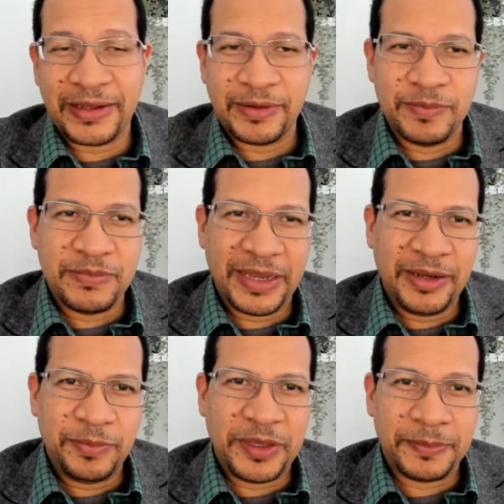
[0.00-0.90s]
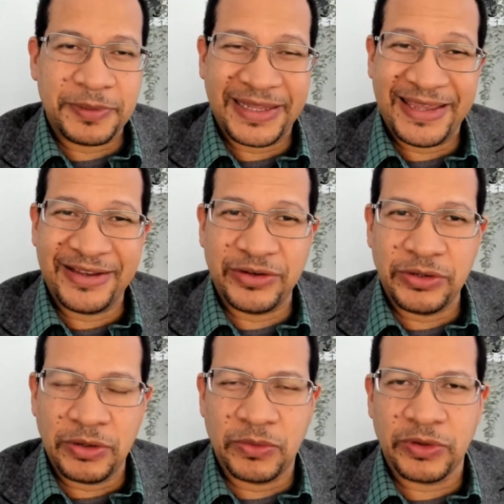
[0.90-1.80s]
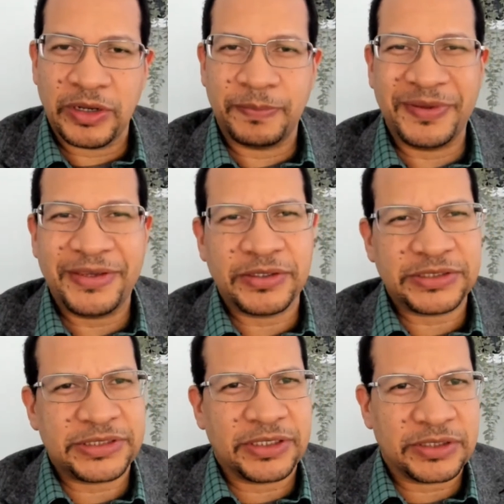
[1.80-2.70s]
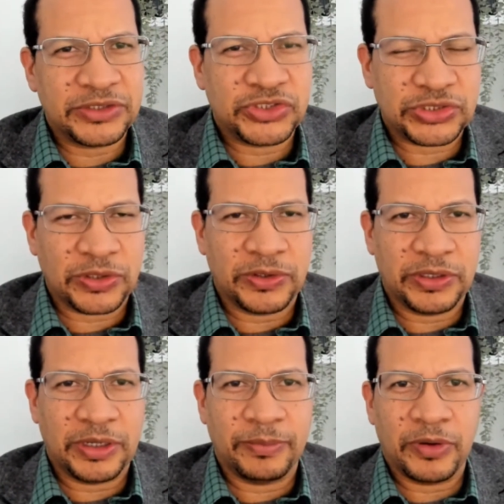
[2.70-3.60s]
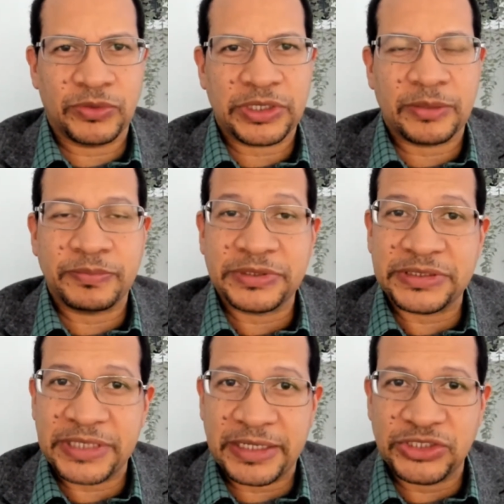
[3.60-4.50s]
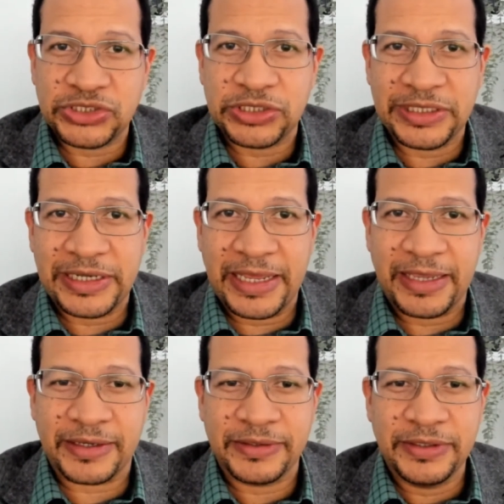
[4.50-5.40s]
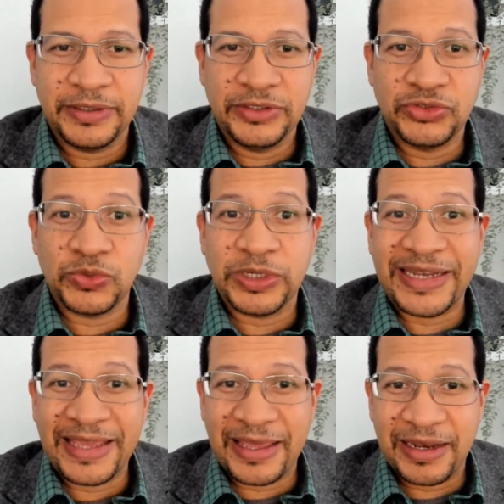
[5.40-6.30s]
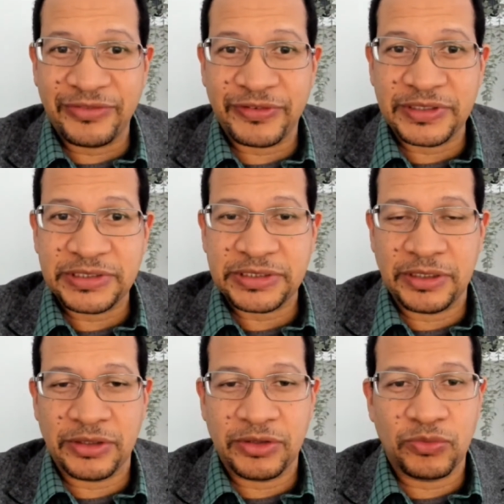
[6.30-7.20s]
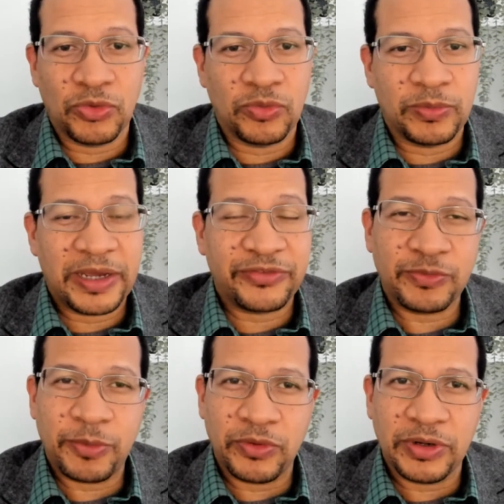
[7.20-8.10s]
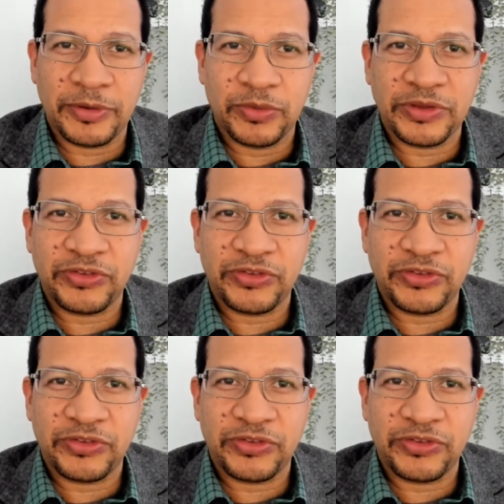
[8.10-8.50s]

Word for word: that many people ignore it because they're concerned about a potential link to an elephant in the room. I've spoken about